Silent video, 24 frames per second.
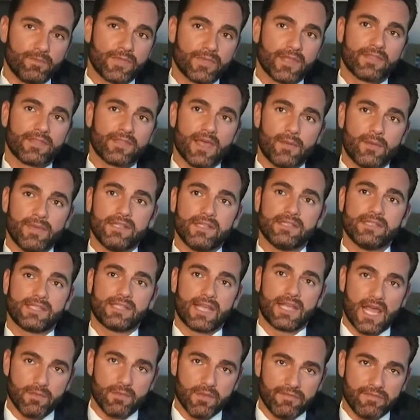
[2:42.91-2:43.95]
That means that
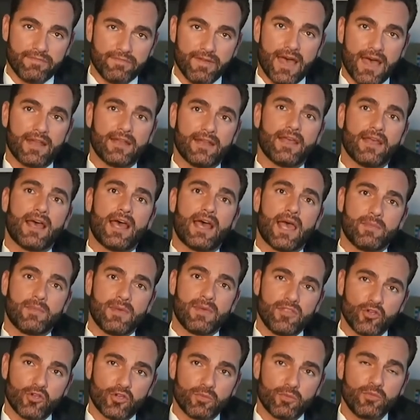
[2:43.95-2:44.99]
I'm a fan, I'm in
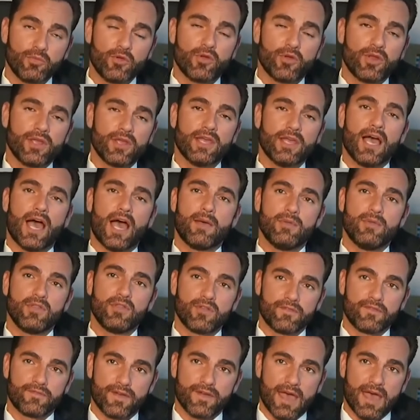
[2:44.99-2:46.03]
your community, I'm in your
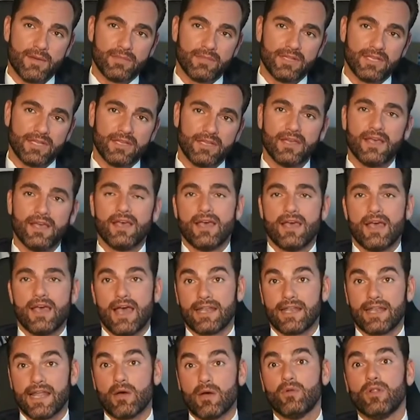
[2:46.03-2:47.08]
family, and
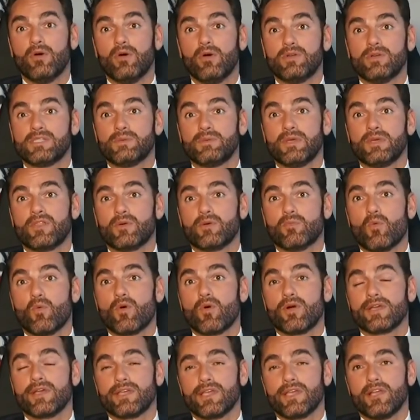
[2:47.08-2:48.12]
I will always be there more
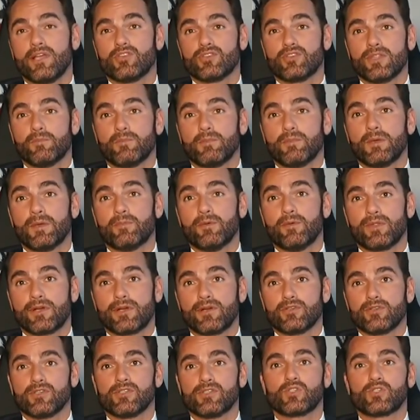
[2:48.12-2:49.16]
engaged with the people that are
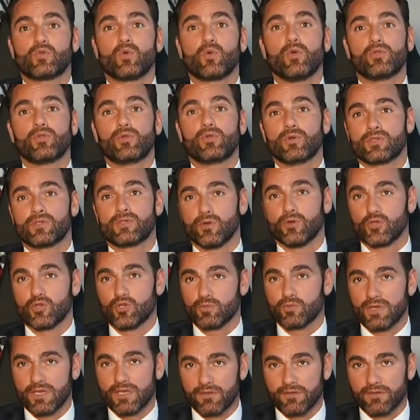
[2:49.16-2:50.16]
just scrolling through your social media.